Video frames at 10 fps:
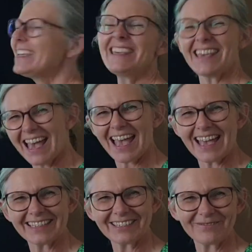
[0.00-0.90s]

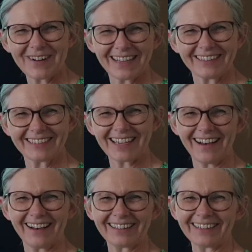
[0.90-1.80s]
Yes, well
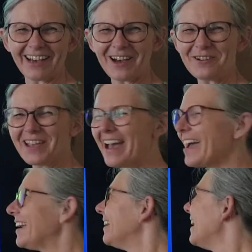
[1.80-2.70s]
done.
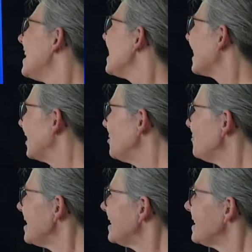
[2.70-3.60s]
Okay, can you
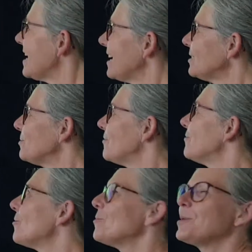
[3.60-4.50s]
read the next one
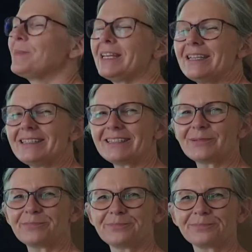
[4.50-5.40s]
for me, please?